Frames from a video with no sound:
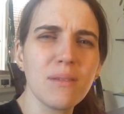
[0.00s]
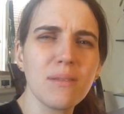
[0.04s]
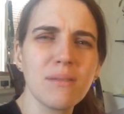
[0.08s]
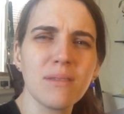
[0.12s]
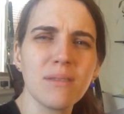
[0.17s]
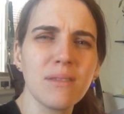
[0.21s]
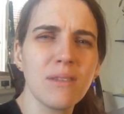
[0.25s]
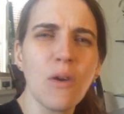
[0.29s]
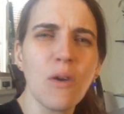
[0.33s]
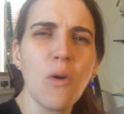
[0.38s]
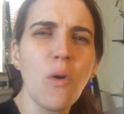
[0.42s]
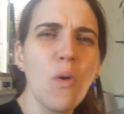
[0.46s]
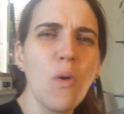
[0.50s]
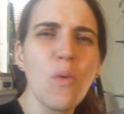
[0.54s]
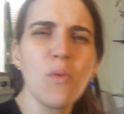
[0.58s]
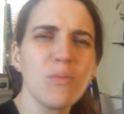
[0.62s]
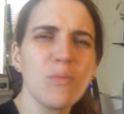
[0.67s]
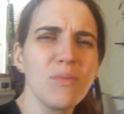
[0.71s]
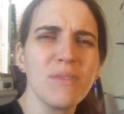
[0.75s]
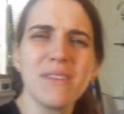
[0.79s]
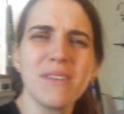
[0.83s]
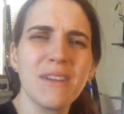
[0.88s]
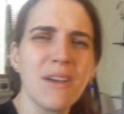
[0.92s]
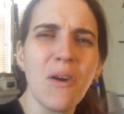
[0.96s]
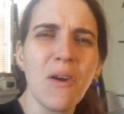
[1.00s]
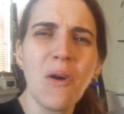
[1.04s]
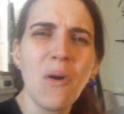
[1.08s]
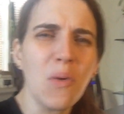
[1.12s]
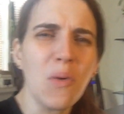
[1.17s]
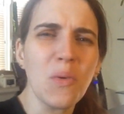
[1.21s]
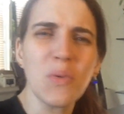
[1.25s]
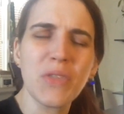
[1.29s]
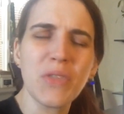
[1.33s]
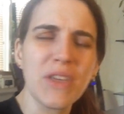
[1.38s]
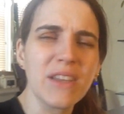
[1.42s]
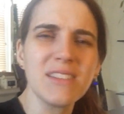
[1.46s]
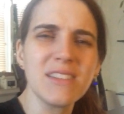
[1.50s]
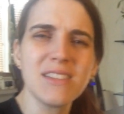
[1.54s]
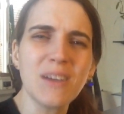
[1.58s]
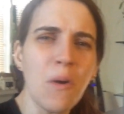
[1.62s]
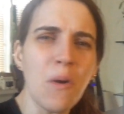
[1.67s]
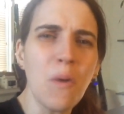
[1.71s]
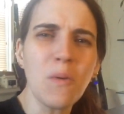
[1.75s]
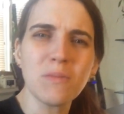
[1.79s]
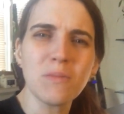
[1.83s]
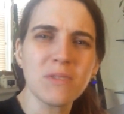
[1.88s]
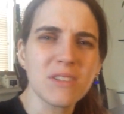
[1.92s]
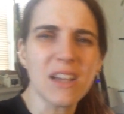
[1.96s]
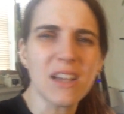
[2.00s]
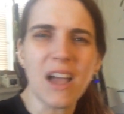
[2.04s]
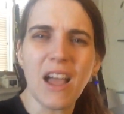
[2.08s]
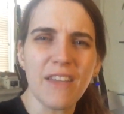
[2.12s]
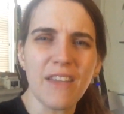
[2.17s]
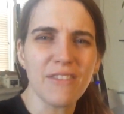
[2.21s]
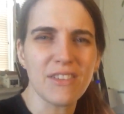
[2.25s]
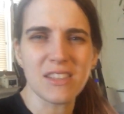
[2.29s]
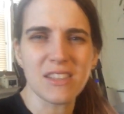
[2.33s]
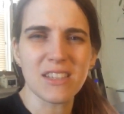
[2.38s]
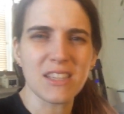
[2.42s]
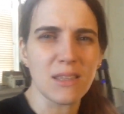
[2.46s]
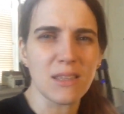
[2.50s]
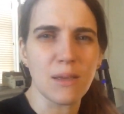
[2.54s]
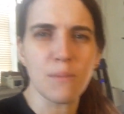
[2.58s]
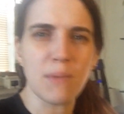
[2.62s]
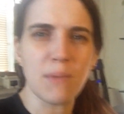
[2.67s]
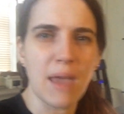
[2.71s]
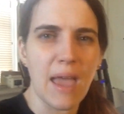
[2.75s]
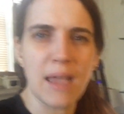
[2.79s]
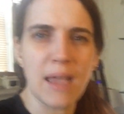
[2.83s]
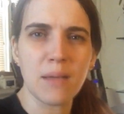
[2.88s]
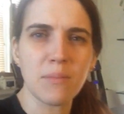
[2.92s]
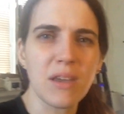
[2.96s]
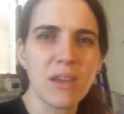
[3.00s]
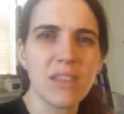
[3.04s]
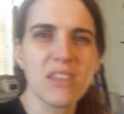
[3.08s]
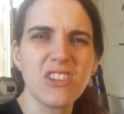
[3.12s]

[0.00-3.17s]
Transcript: no, no, they don't dive into the magma.